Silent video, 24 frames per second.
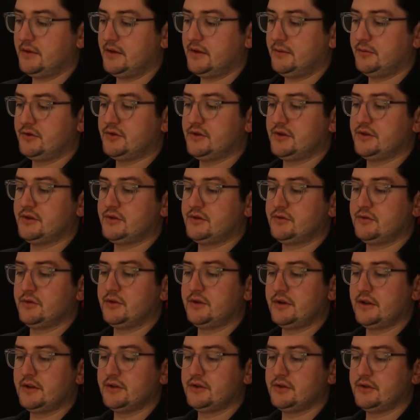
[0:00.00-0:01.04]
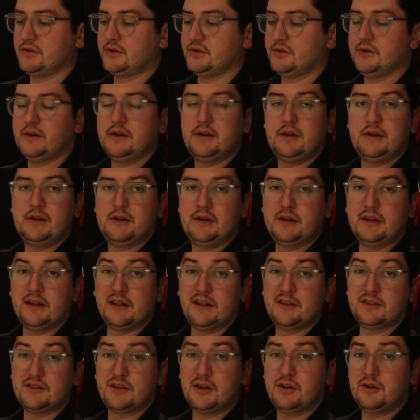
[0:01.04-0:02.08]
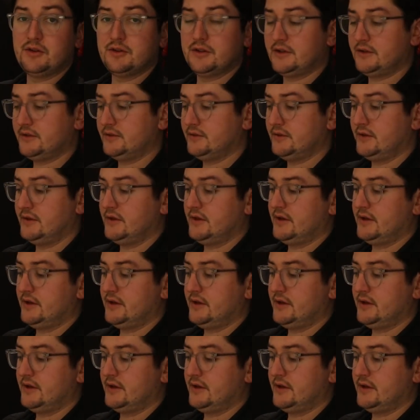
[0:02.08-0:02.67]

which is screwed into the lens holder.